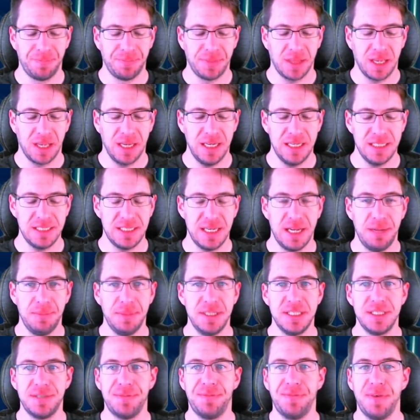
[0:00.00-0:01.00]
His name
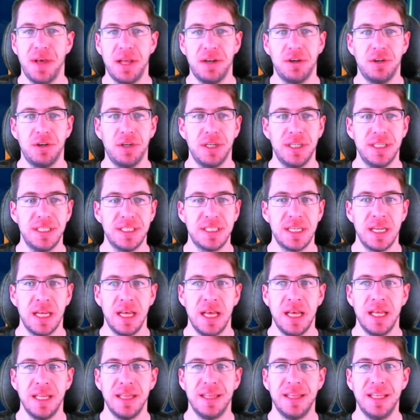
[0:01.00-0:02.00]
is Fenris
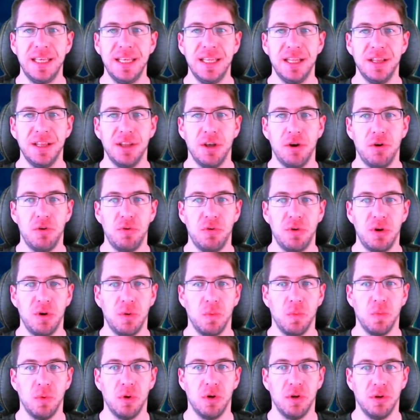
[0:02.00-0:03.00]
the
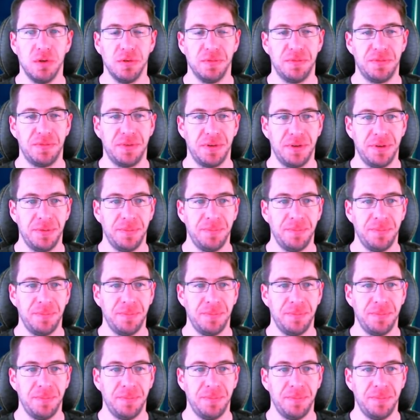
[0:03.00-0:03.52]
Lone Wolf.